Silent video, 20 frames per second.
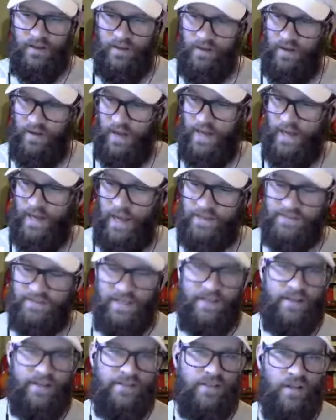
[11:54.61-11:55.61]
I said
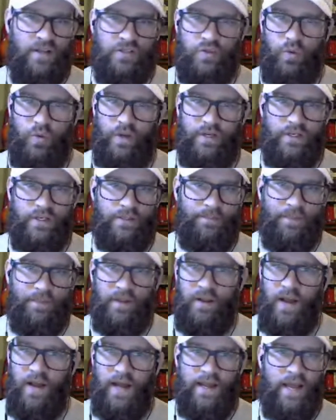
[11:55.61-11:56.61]
this on Twitter.
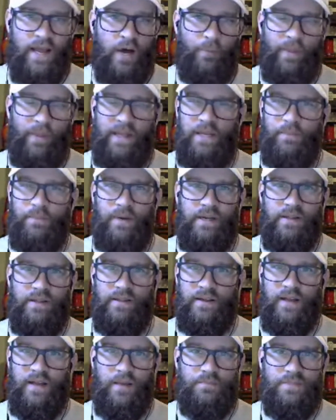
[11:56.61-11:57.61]
God help anybody that
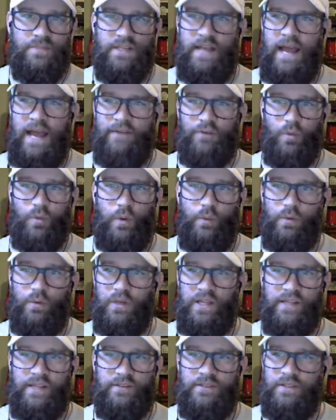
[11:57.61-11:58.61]
comes in after we were
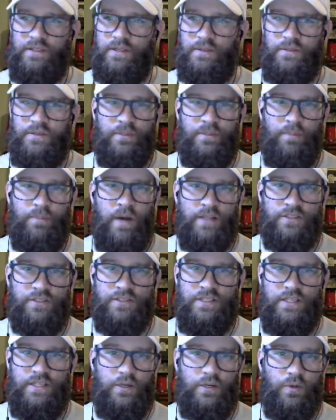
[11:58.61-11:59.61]
linked to
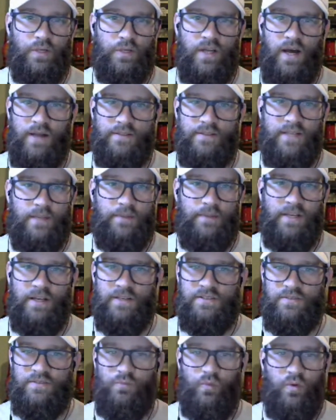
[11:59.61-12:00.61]
Pochettino and Conte, because